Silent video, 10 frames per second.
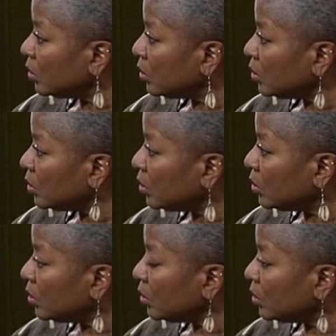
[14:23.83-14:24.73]

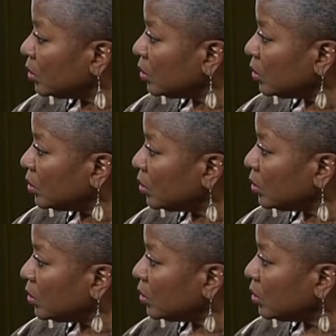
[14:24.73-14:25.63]

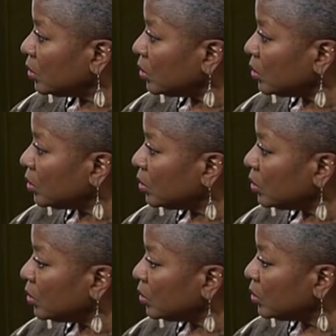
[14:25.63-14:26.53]

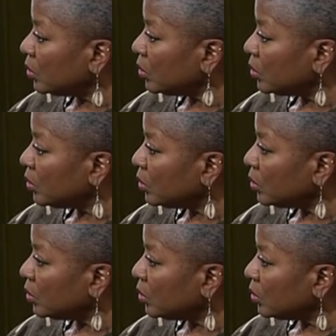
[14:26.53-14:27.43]

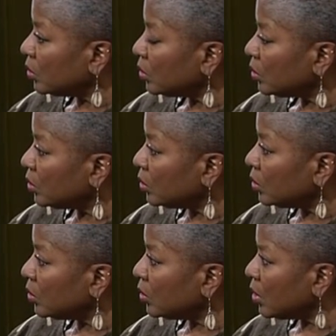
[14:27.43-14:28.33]

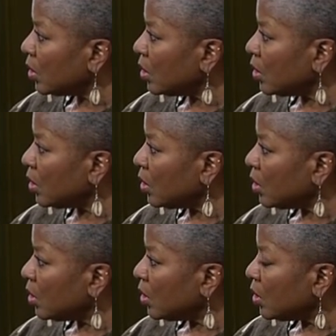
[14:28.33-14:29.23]

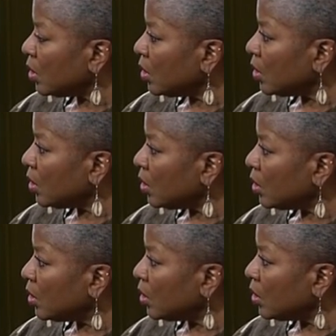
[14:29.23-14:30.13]
(silent)